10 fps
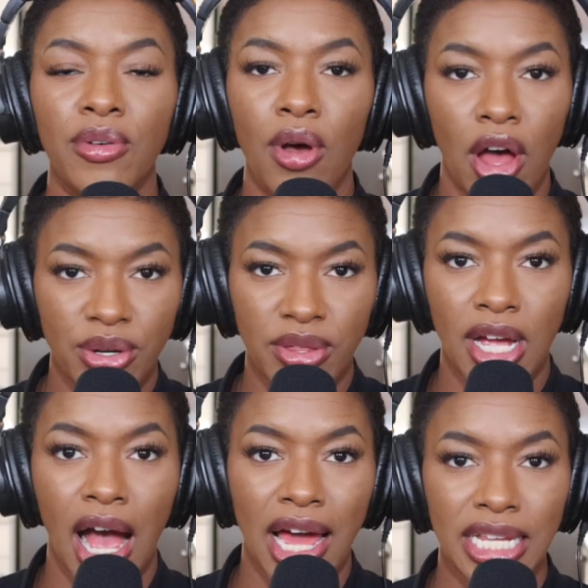under the
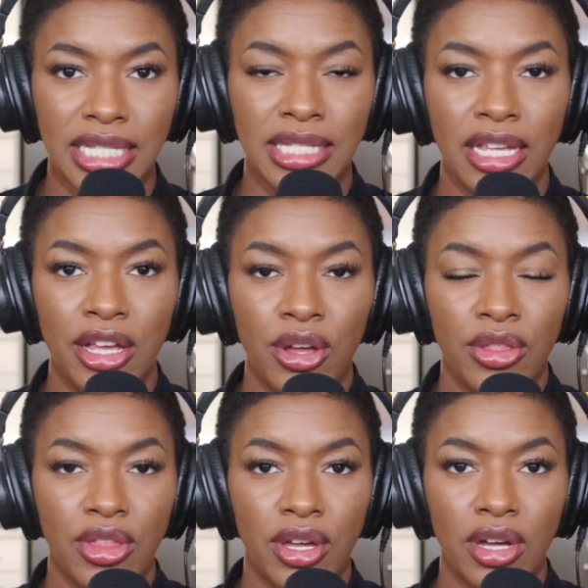
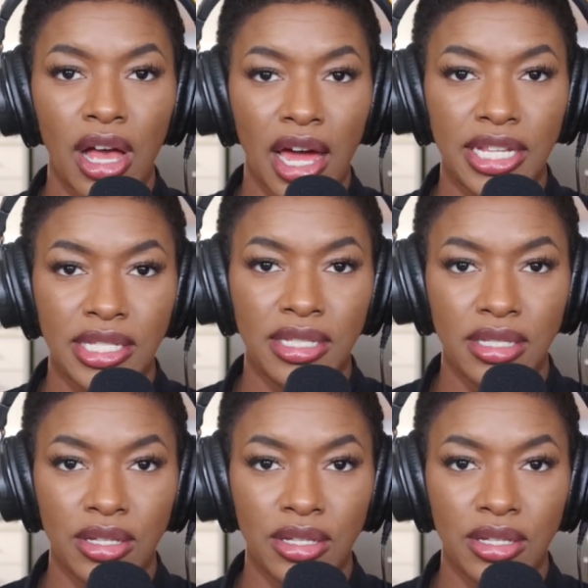goddess